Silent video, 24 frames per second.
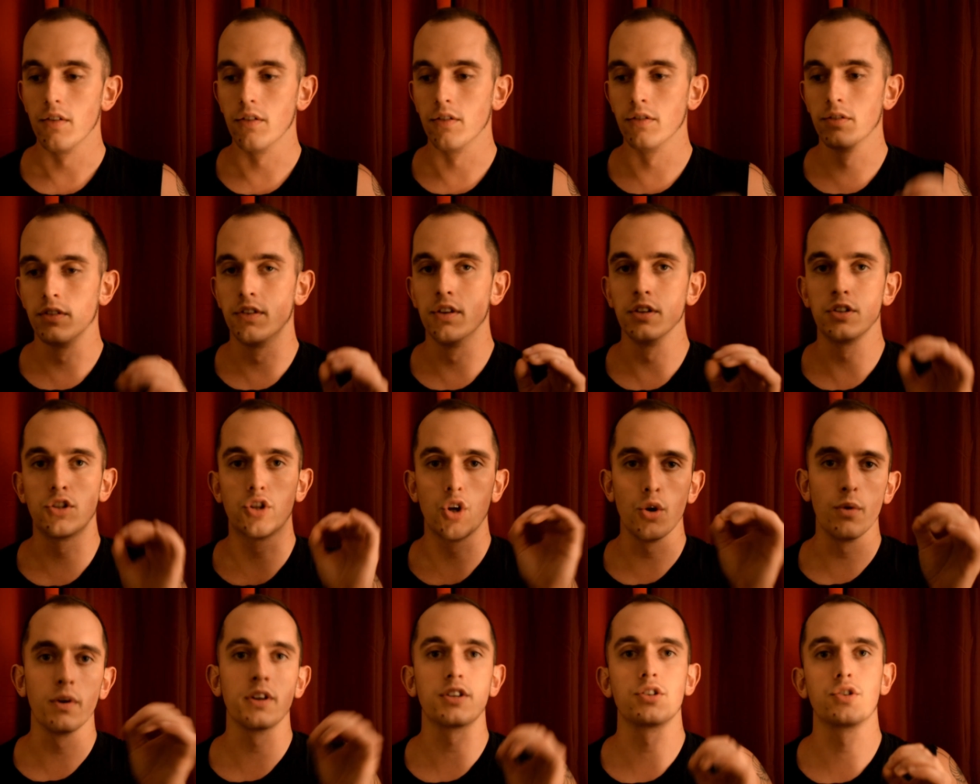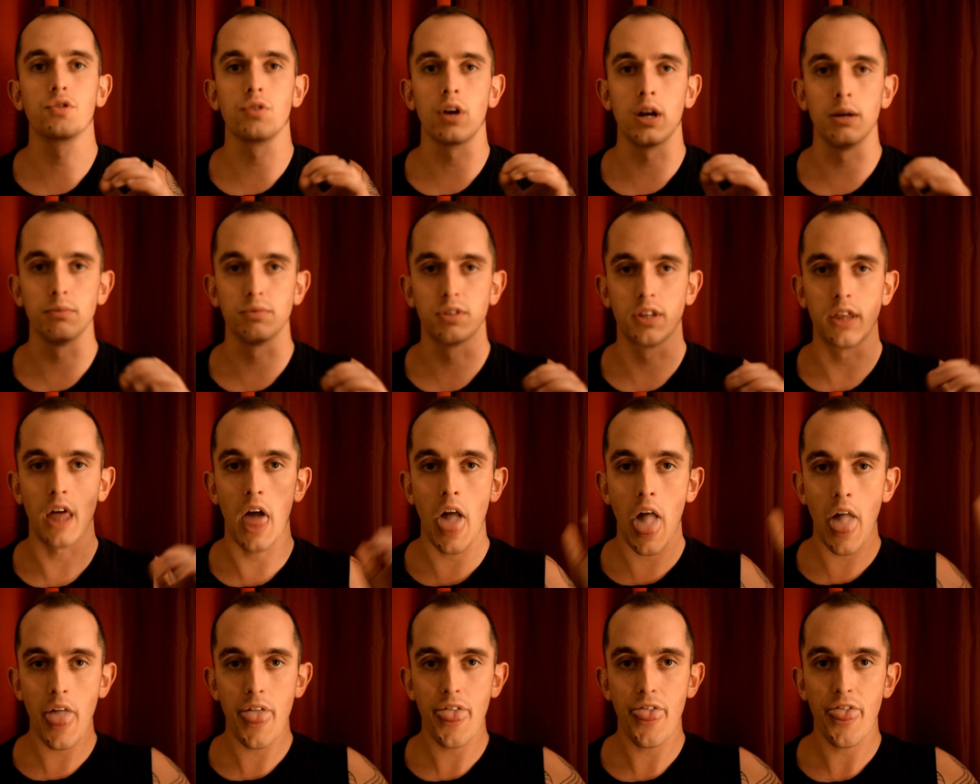The two extremes,
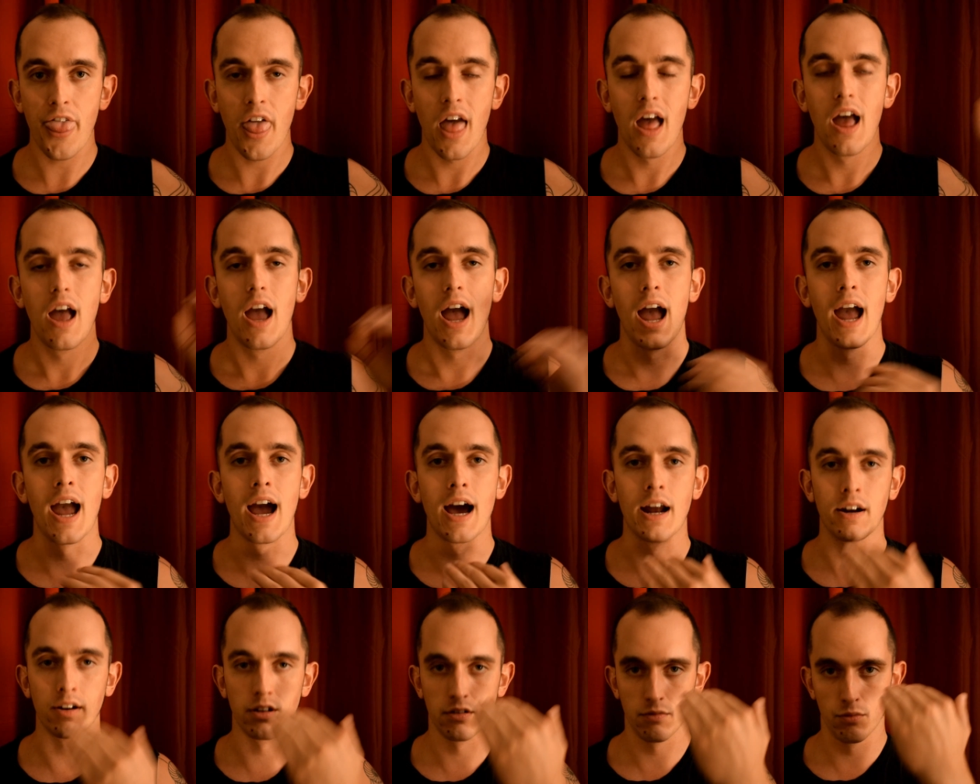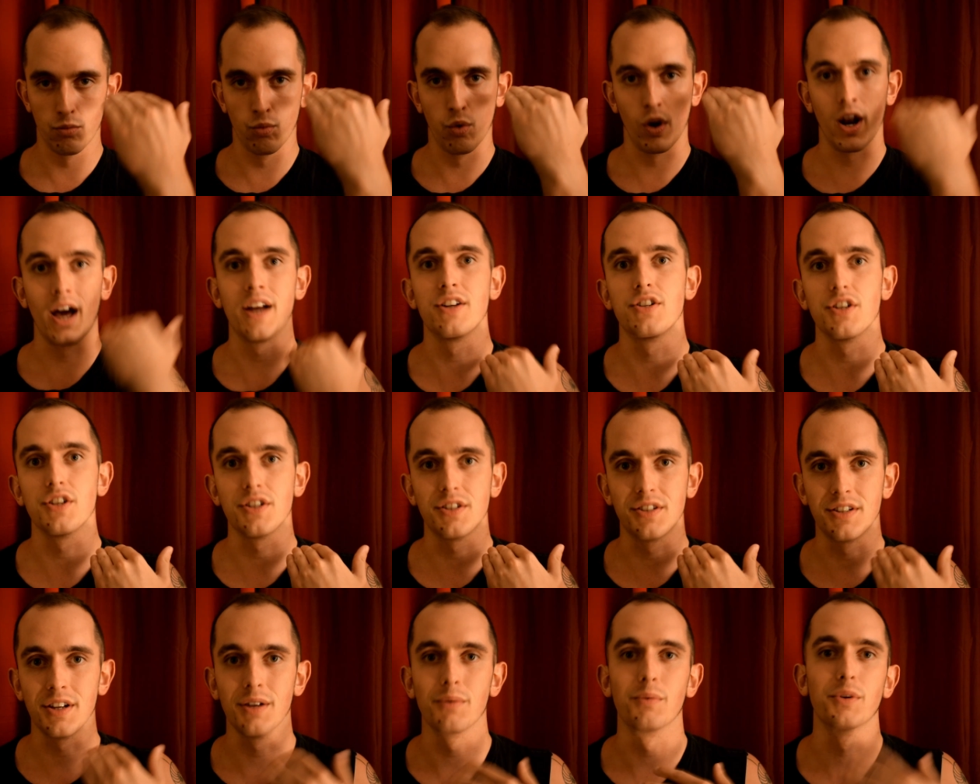this and what I just
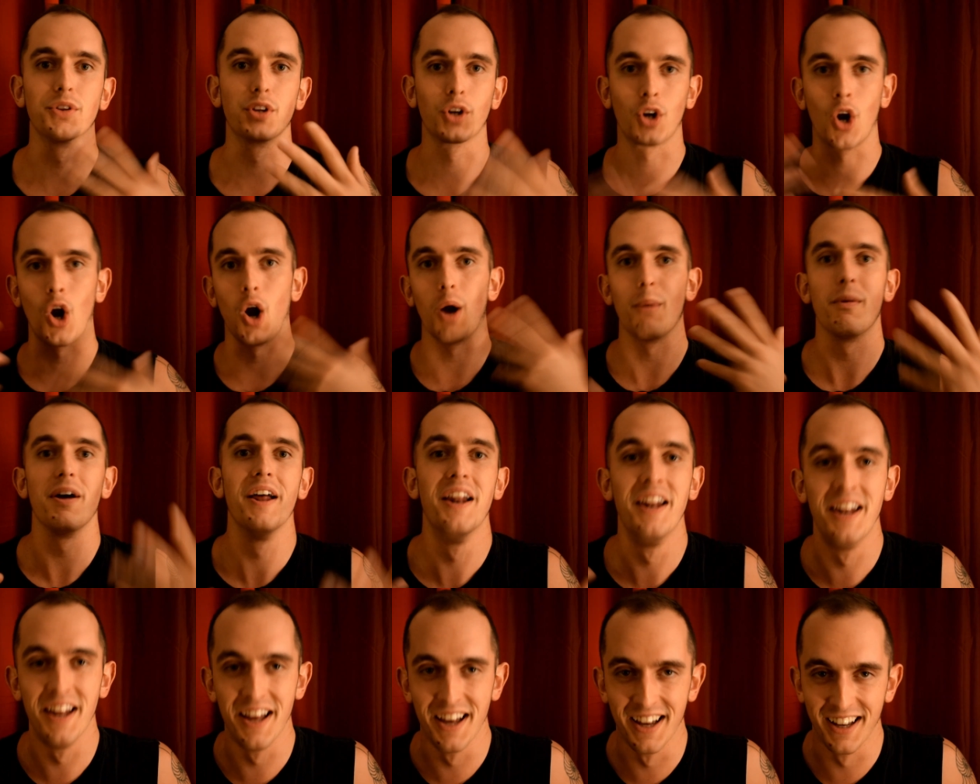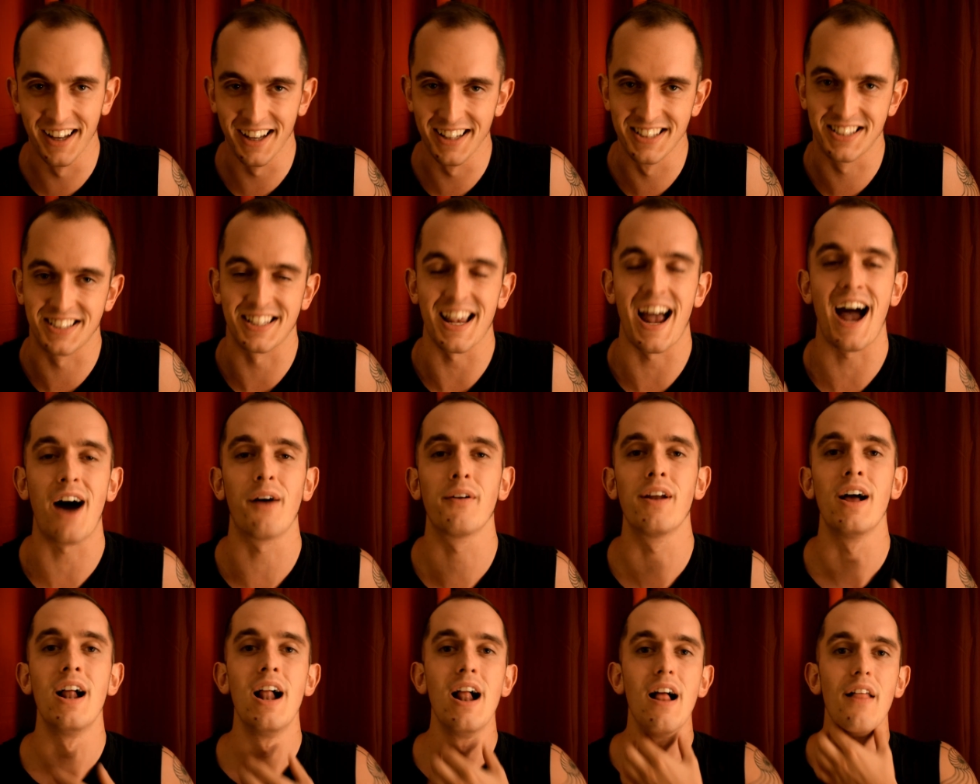did with the Kermit
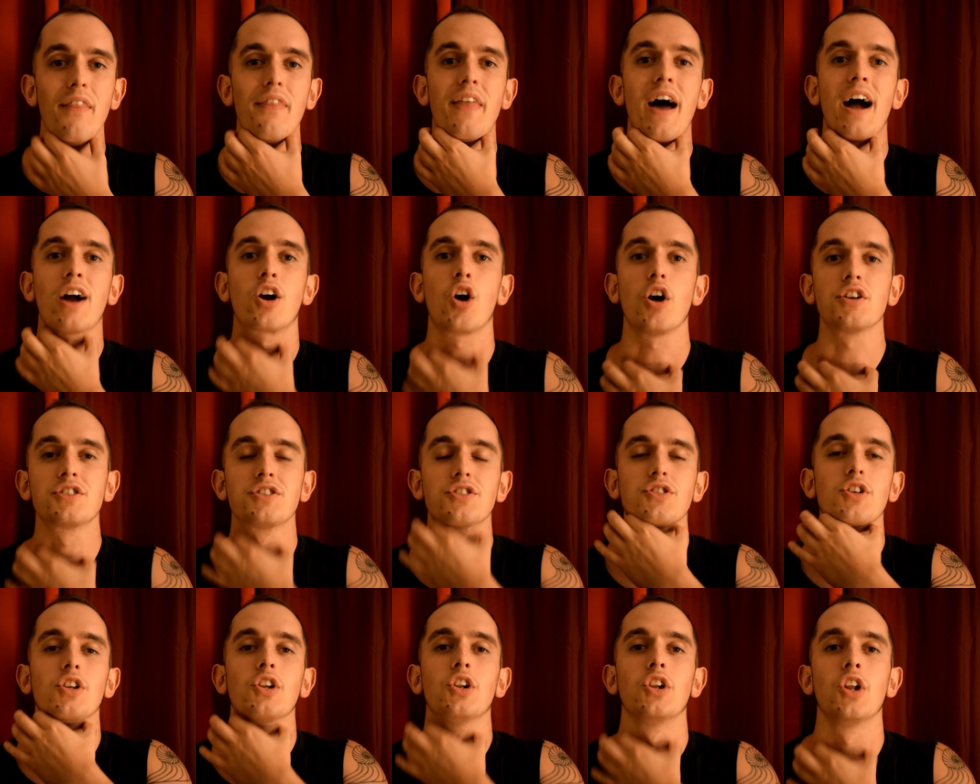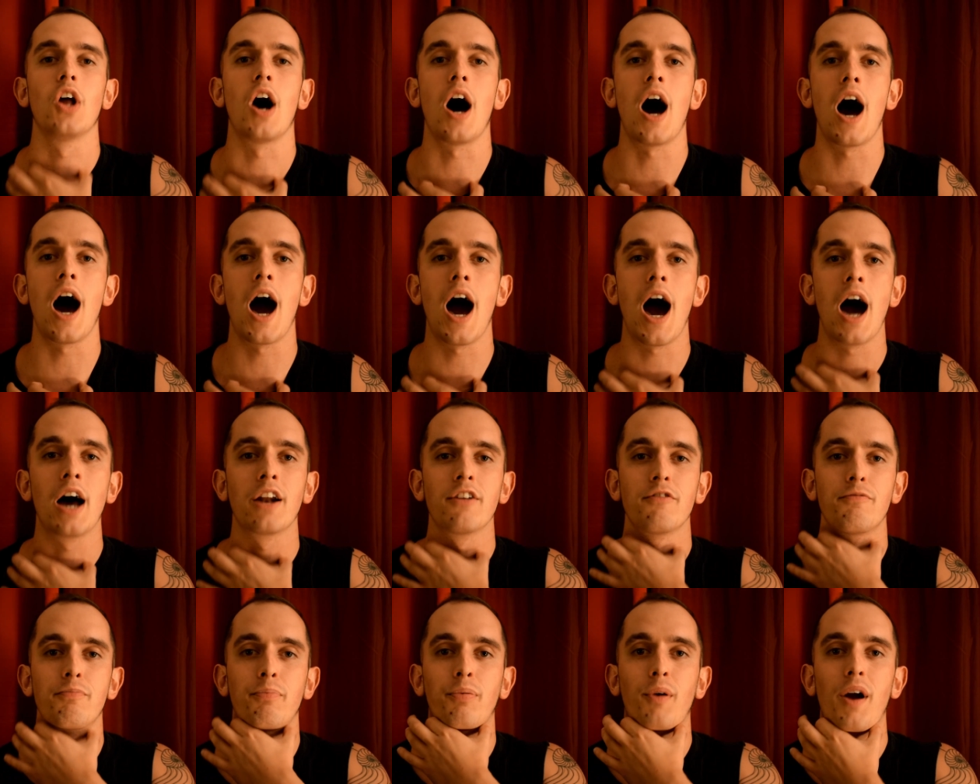sound, that causes a lot
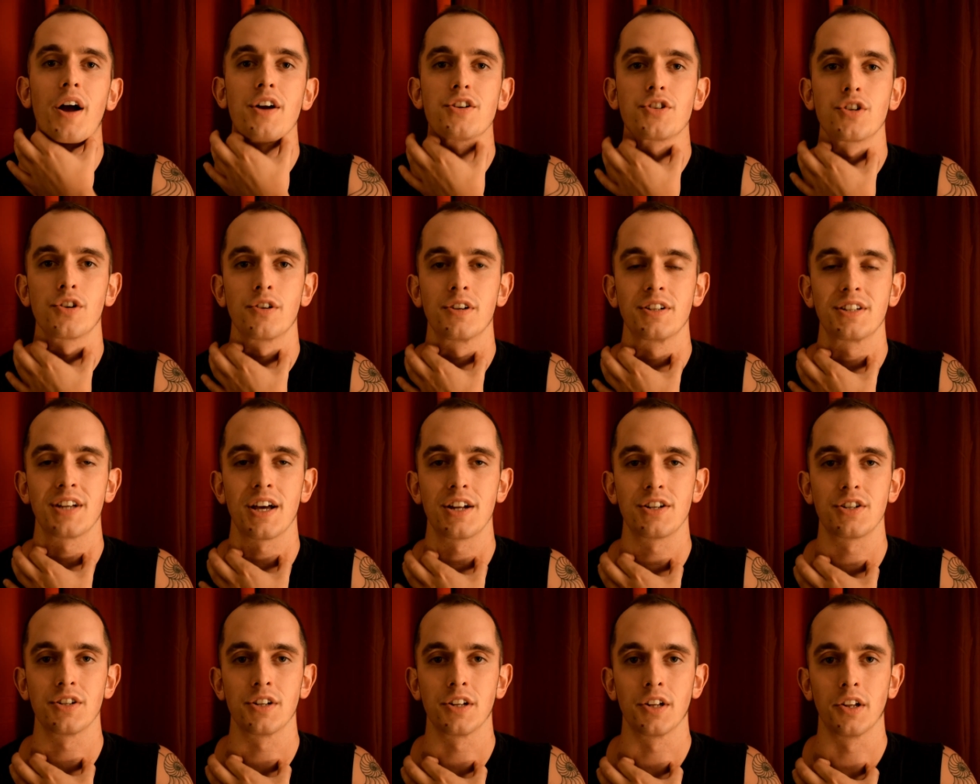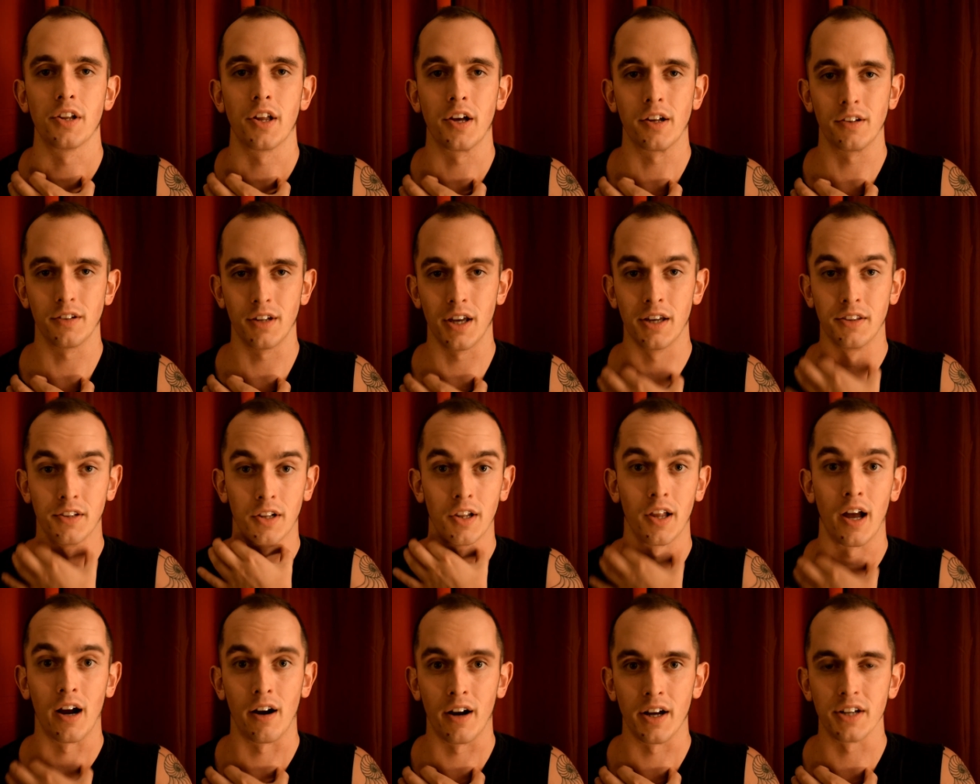of pressure and tension in the
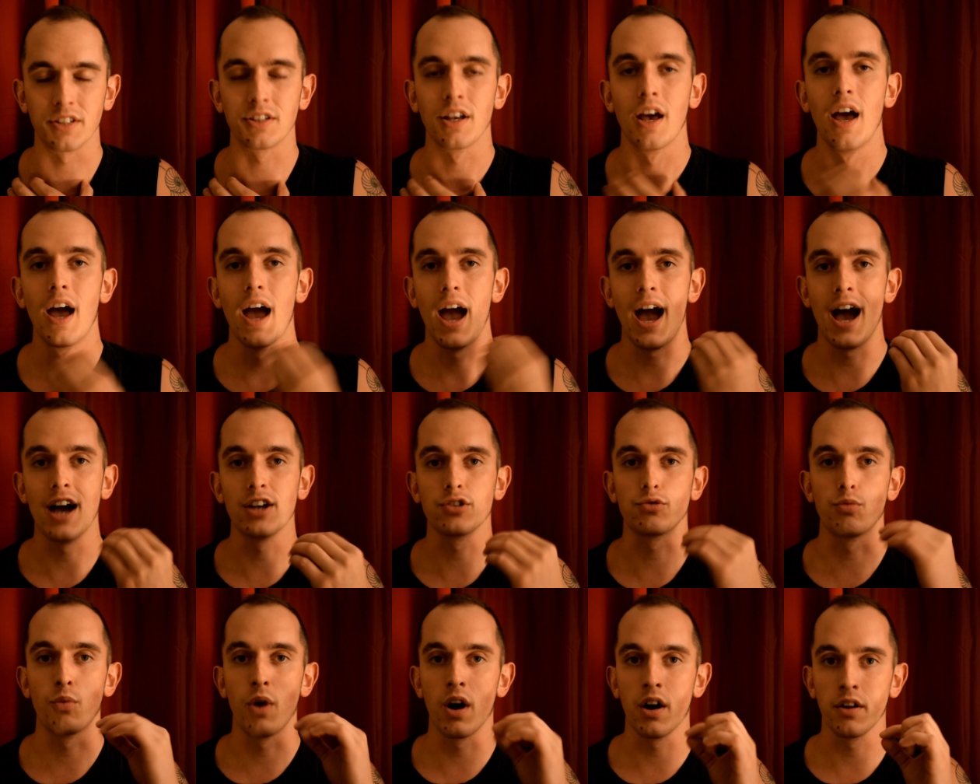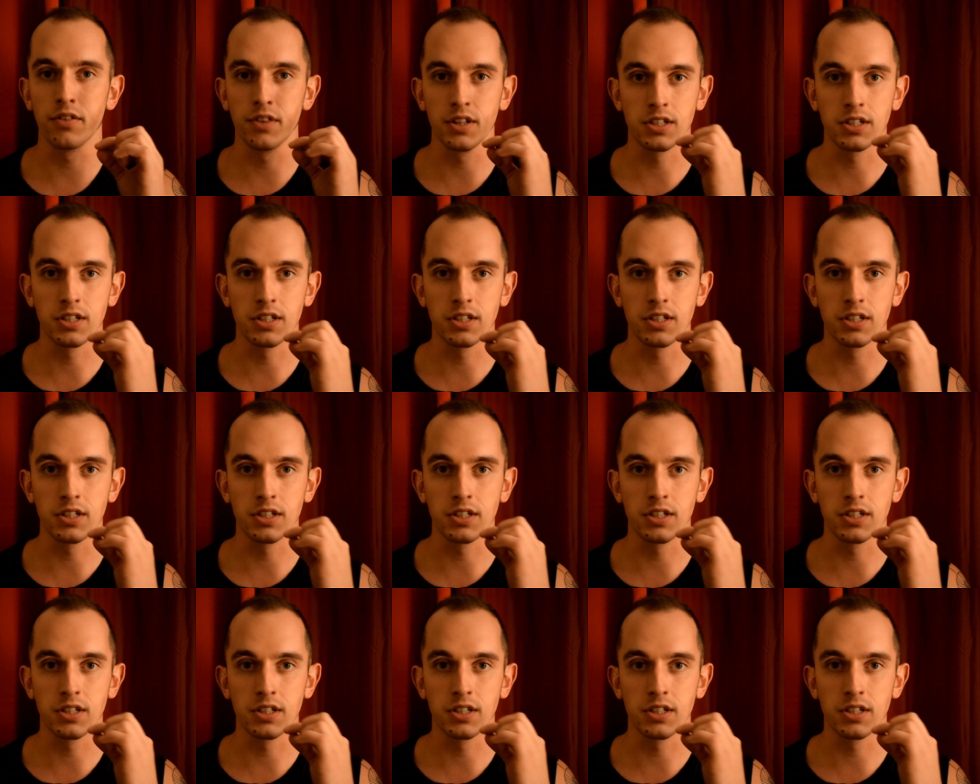larynx. As where the